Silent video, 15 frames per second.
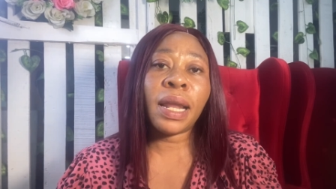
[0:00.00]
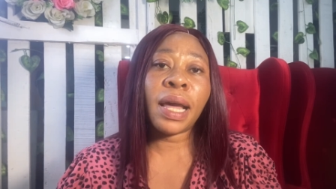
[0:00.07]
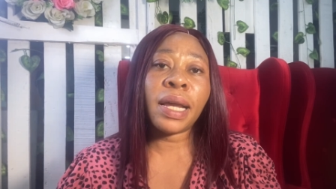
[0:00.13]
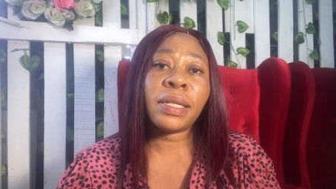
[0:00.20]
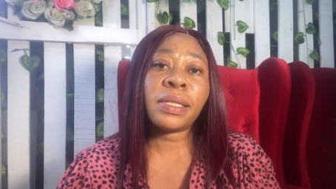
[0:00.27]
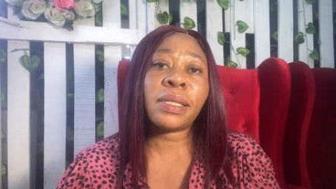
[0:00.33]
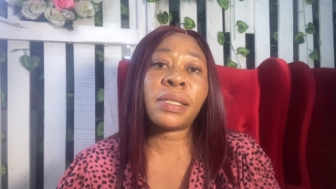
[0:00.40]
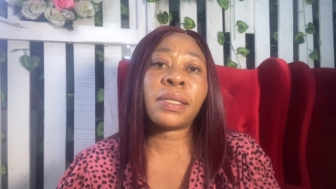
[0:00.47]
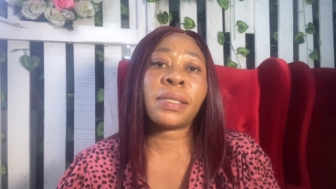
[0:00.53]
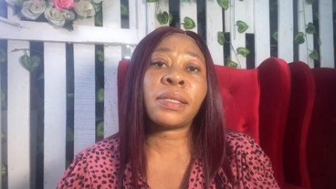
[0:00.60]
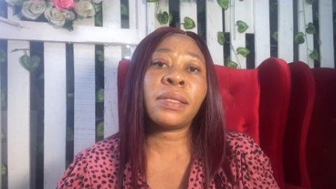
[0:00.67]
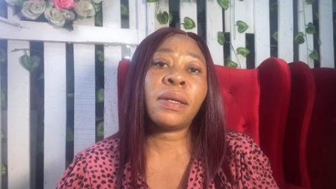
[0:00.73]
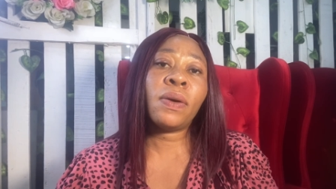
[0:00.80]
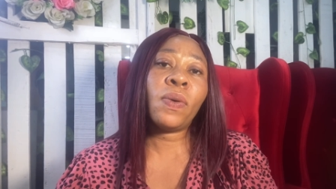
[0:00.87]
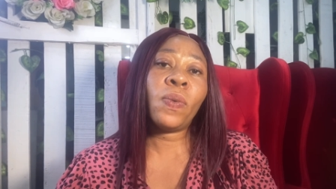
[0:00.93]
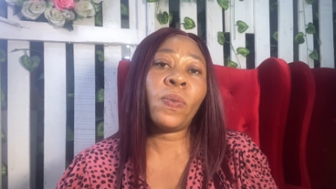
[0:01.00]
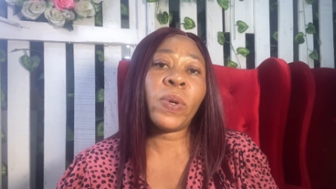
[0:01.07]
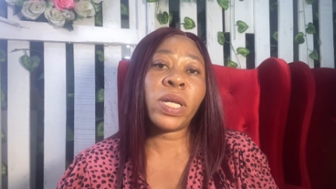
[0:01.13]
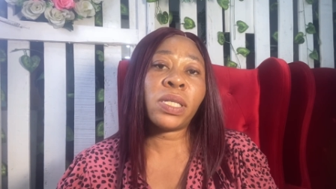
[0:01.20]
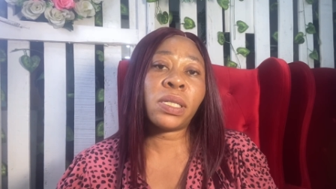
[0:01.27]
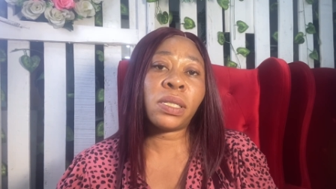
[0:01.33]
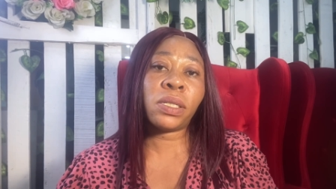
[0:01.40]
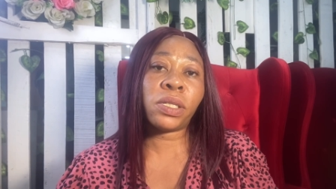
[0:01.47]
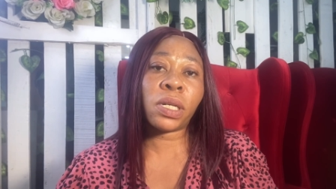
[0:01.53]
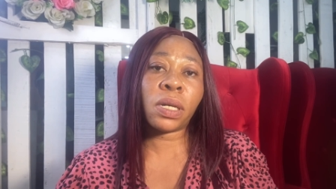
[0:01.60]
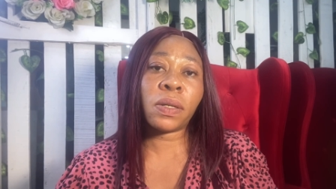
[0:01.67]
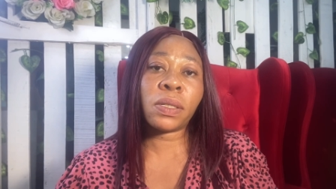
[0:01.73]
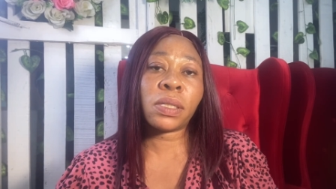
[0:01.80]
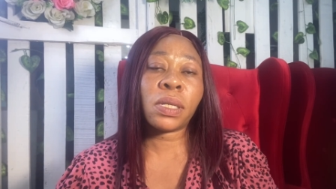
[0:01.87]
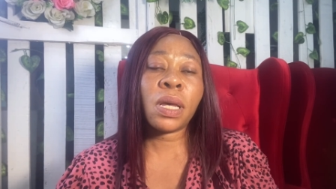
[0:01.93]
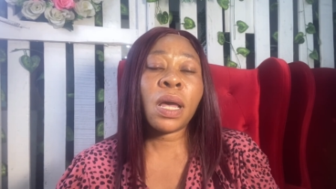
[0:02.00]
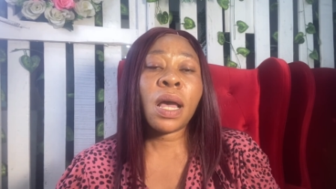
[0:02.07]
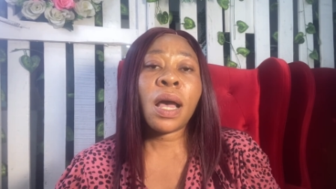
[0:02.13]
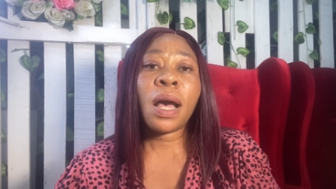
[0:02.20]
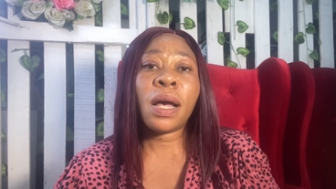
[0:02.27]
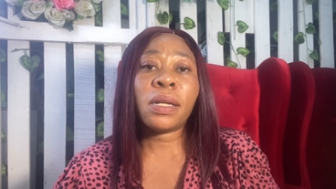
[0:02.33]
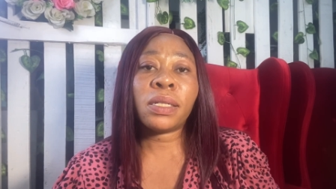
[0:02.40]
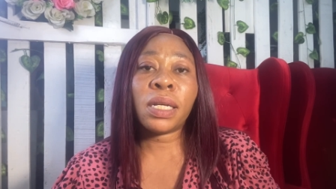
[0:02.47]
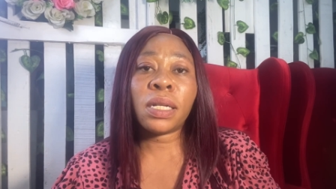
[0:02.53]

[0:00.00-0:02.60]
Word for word: light weight gels, and